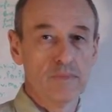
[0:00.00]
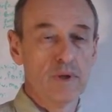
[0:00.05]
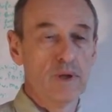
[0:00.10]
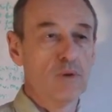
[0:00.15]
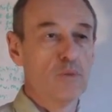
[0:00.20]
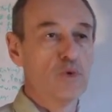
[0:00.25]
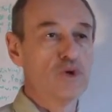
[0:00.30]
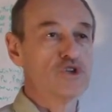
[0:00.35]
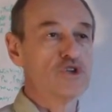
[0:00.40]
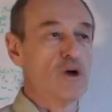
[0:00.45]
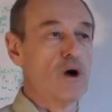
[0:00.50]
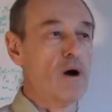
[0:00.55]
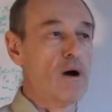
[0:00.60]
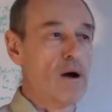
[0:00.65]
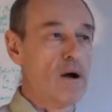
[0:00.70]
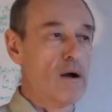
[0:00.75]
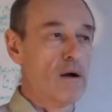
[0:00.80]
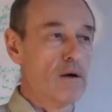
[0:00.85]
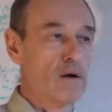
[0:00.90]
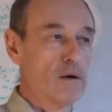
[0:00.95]
which
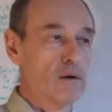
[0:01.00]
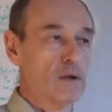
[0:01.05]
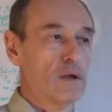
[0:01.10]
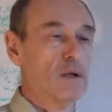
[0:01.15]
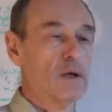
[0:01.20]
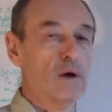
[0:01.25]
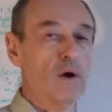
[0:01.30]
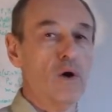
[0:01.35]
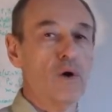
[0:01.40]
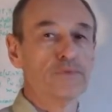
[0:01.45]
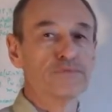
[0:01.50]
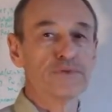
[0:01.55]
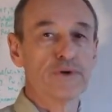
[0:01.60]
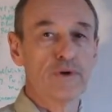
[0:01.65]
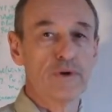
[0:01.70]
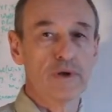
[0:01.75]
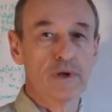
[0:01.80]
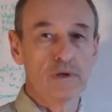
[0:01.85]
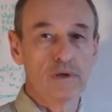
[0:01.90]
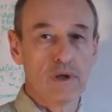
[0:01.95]
are
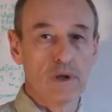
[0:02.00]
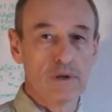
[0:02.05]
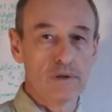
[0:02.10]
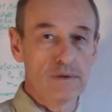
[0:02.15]
offering